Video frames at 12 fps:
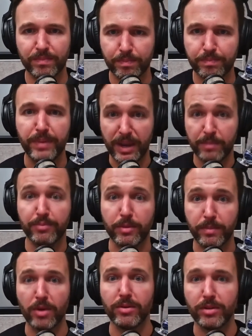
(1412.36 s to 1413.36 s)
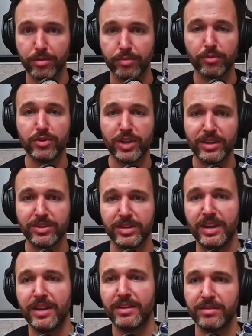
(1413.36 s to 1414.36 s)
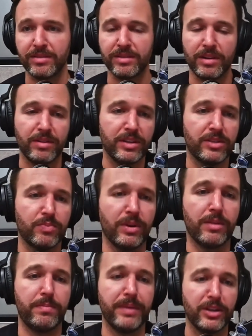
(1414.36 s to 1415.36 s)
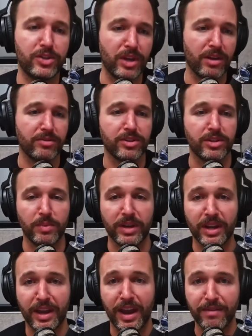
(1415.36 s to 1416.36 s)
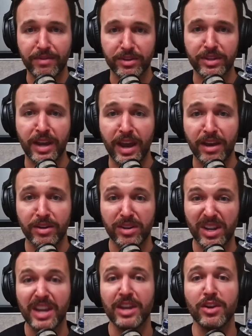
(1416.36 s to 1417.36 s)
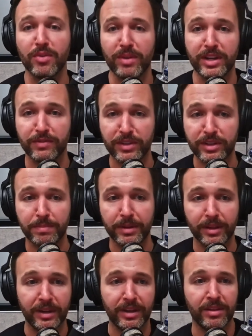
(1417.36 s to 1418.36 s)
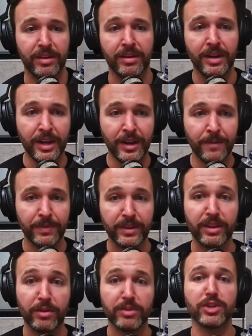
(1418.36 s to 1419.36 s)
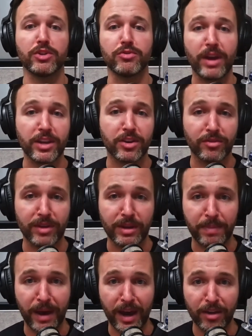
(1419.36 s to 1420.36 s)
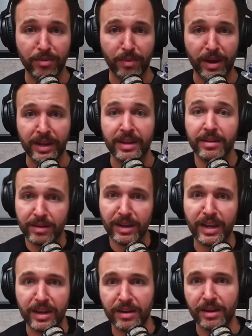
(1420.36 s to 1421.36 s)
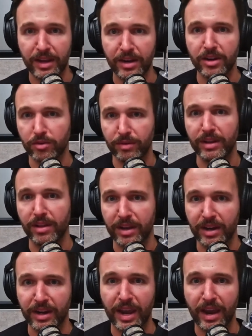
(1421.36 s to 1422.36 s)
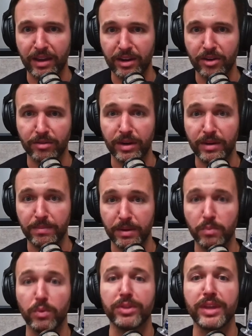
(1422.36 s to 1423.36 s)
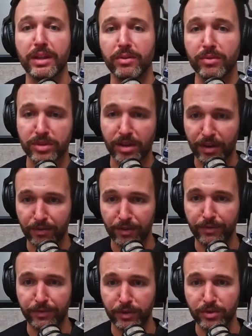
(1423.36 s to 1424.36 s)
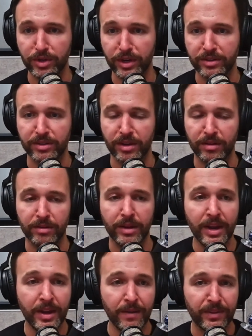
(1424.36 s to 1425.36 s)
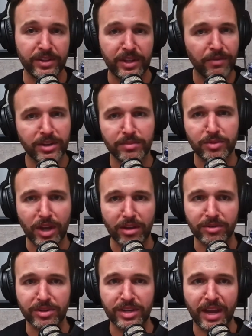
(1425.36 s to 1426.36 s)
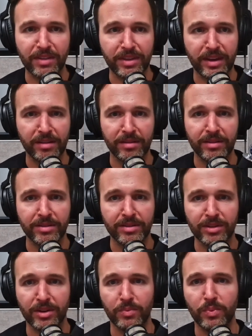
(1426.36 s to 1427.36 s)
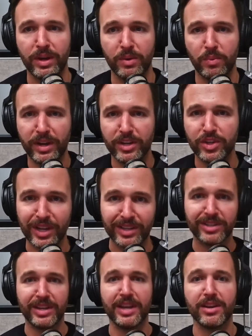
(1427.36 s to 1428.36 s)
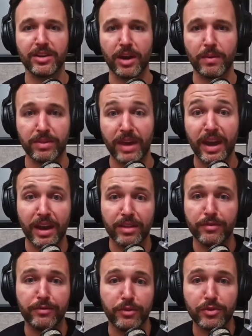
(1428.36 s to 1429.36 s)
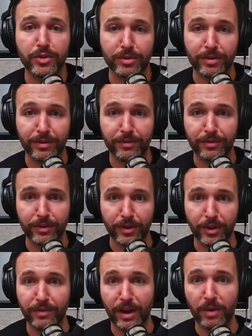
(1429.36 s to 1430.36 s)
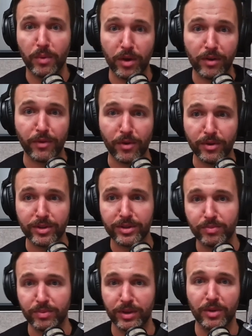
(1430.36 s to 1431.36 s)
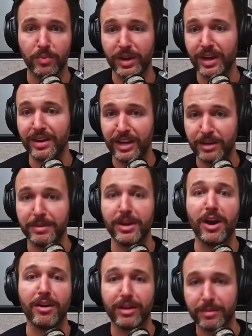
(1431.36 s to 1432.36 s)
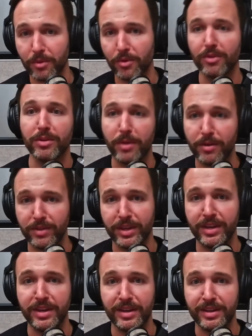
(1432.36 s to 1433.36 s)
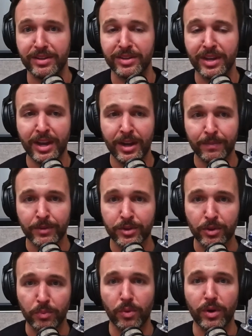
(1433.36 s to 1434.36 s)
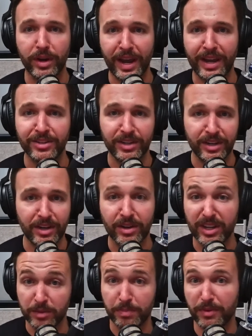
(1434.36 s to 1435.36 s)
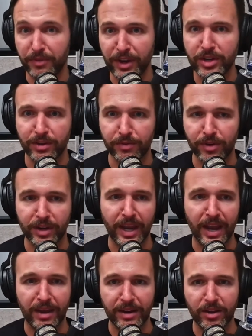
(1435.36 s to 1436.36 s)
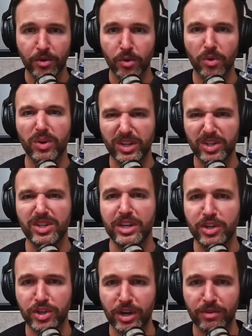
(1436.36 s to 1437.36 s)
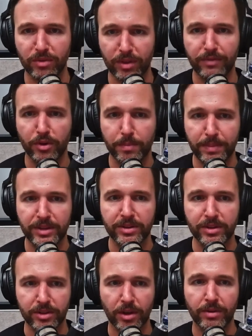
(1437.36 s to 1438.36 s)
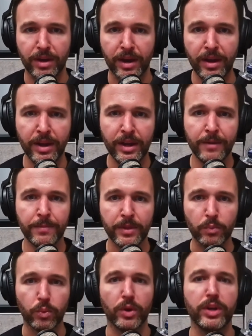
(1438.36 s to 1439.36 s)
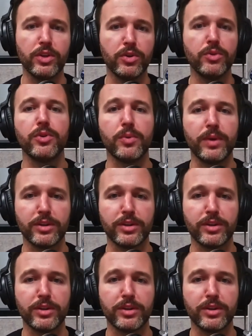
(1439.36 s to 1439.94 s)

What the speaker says: being promoted through Gen Z. And, that's one of the biggest challenges that we're going to have, is how to increase visibility that there is a great career pathway in a career like an accounting career, and what that looks like for the future. So there's definitely some challenges out there, and, where Gen Z are going, they are the future of our workforce. We're going to need to be hiring more of them over the years. So what, as a profession for accounting, or just in general, if you're a business owner, what are you doing